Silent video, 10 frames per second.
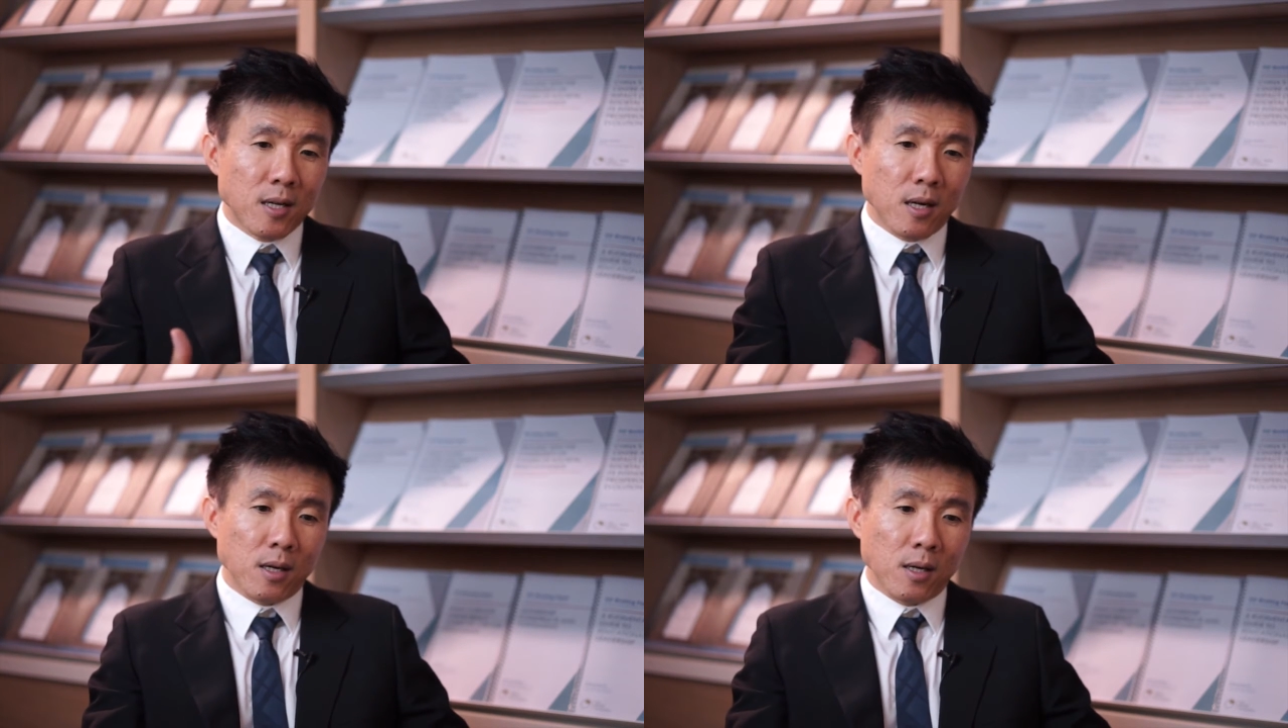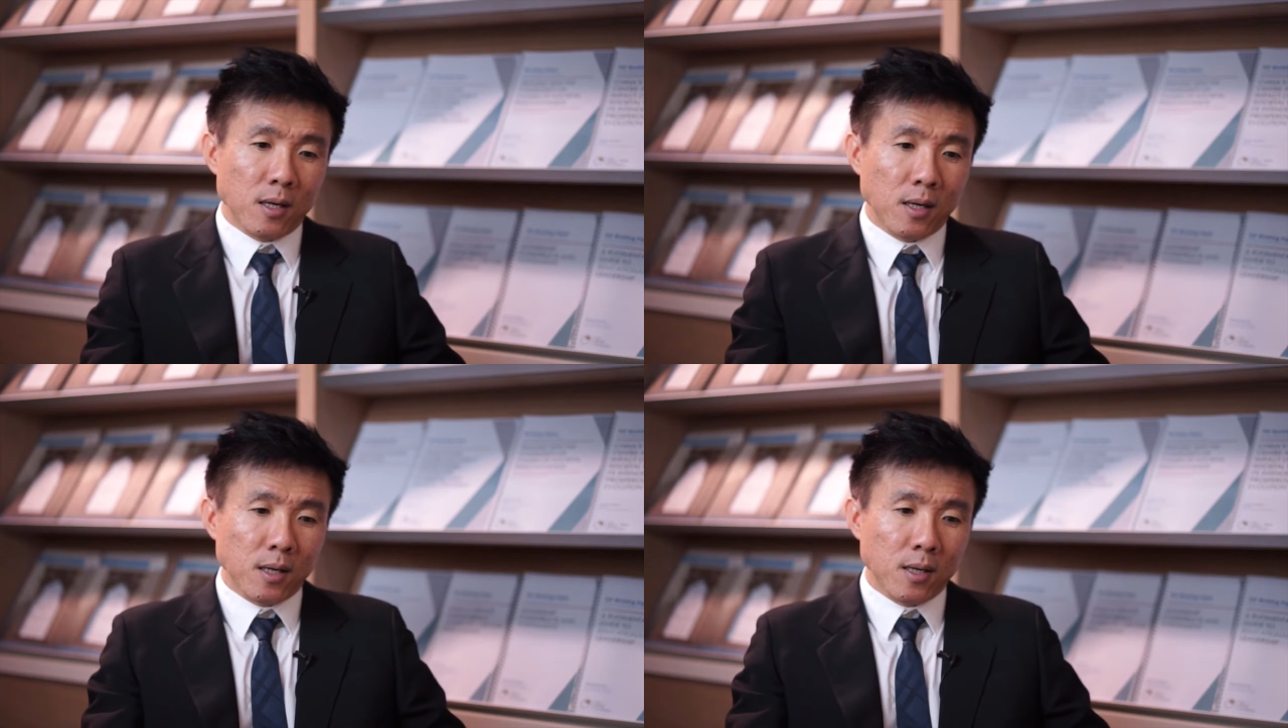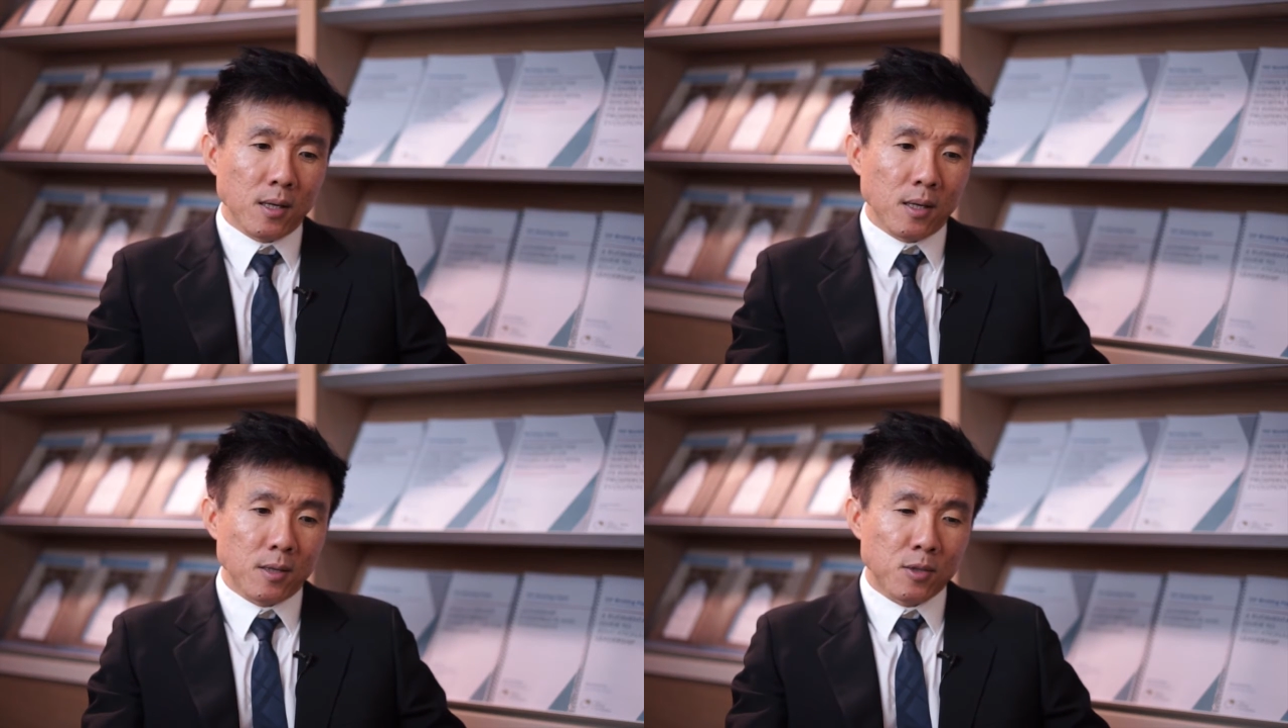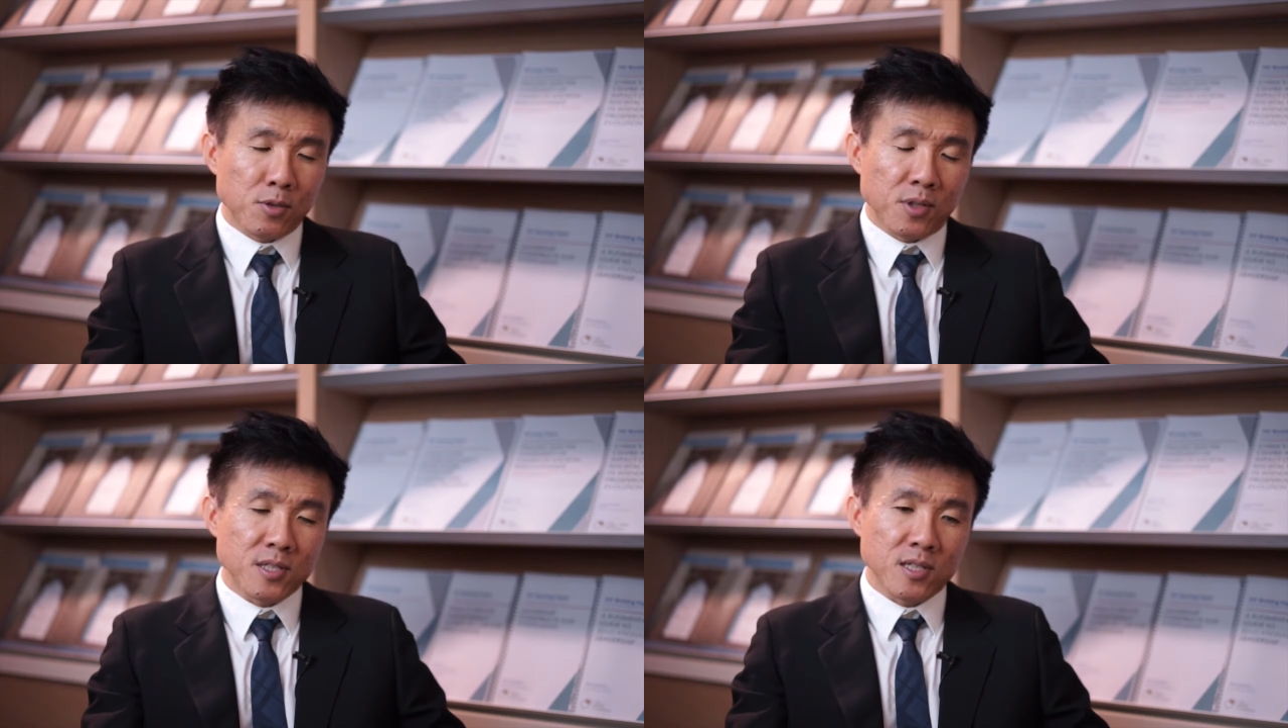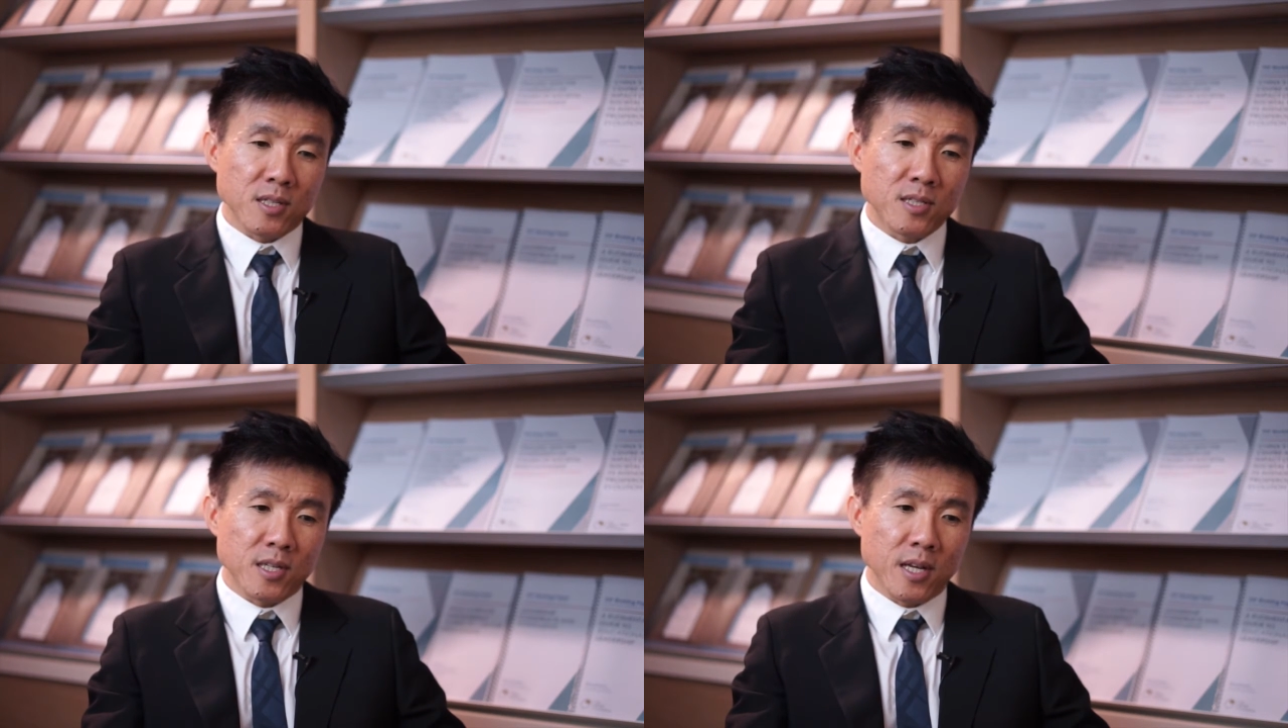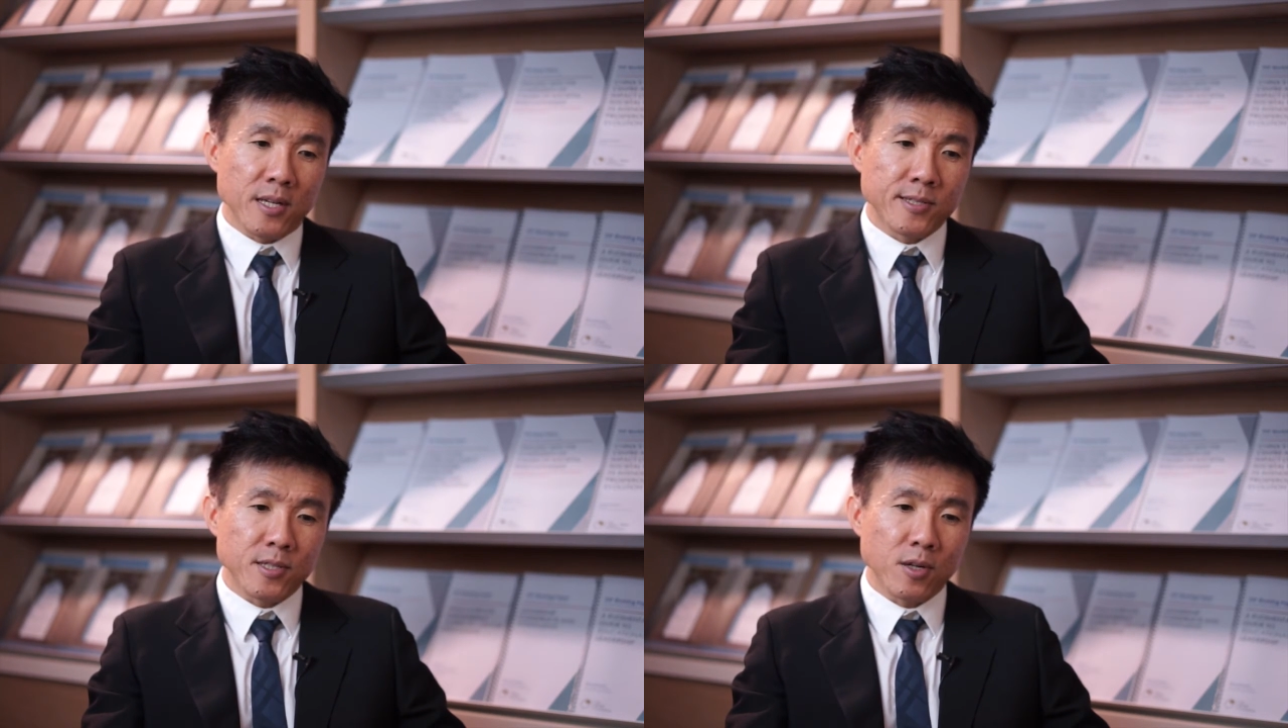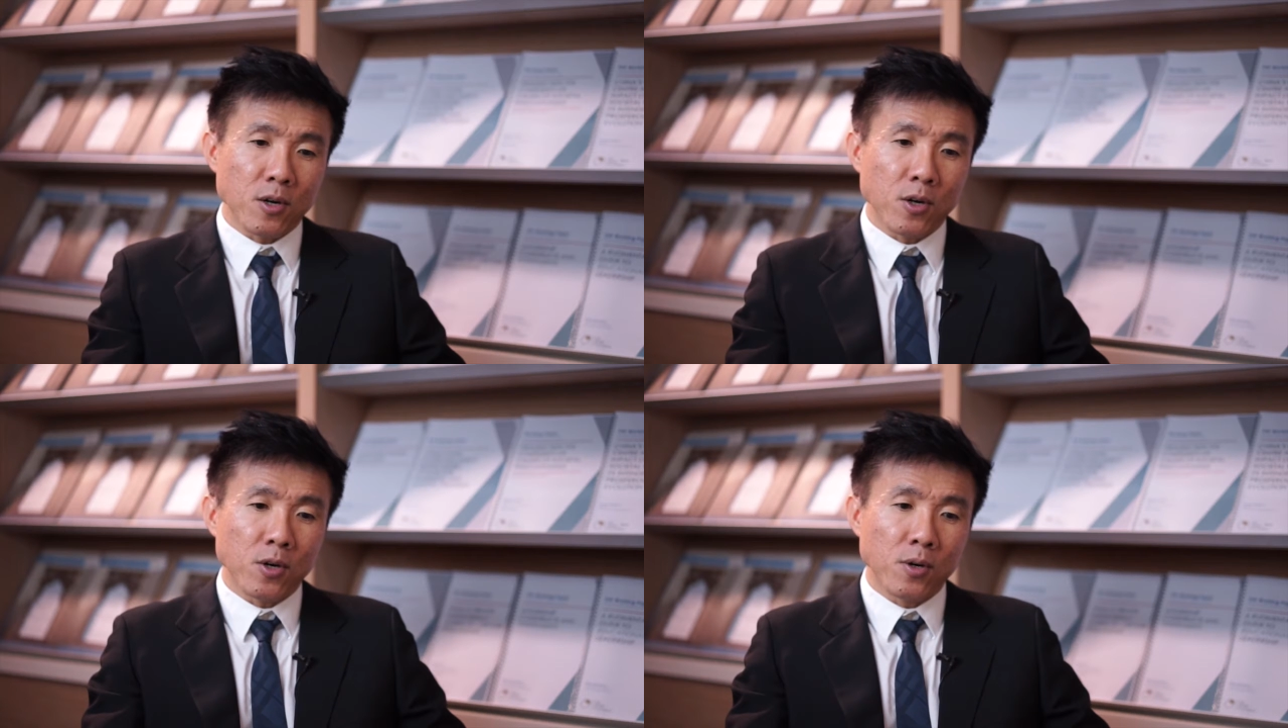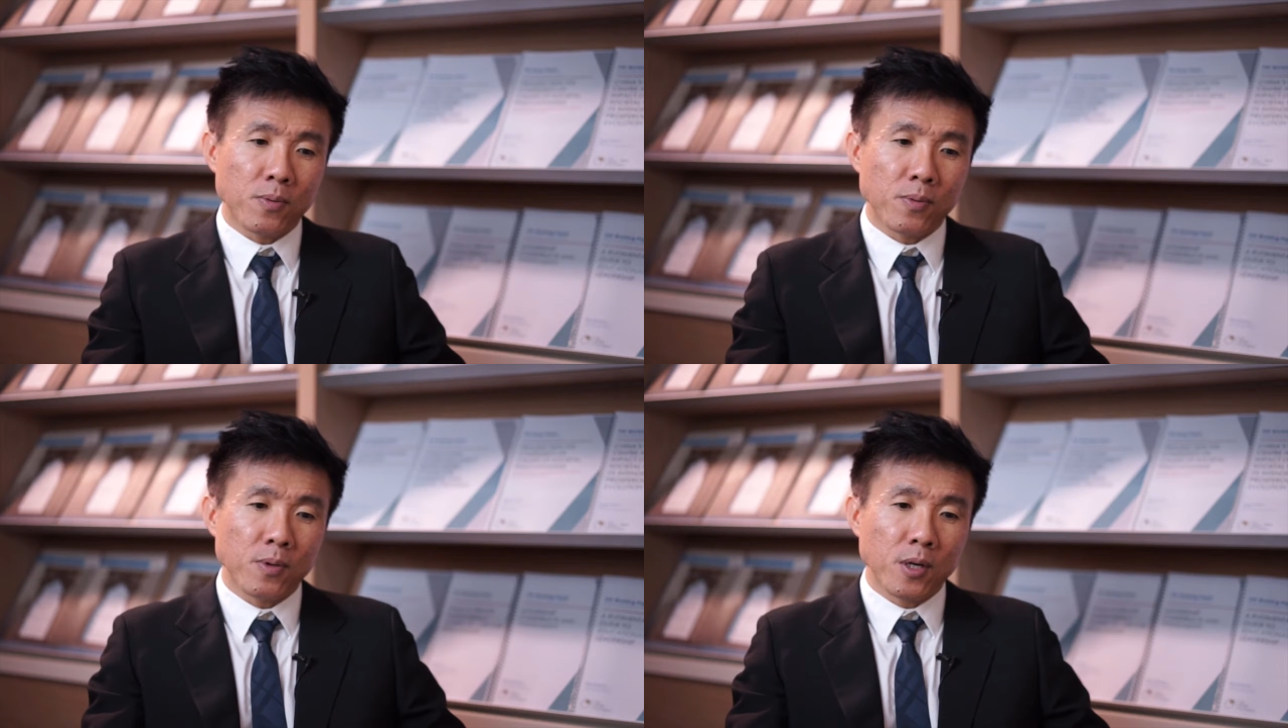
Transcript: to the success of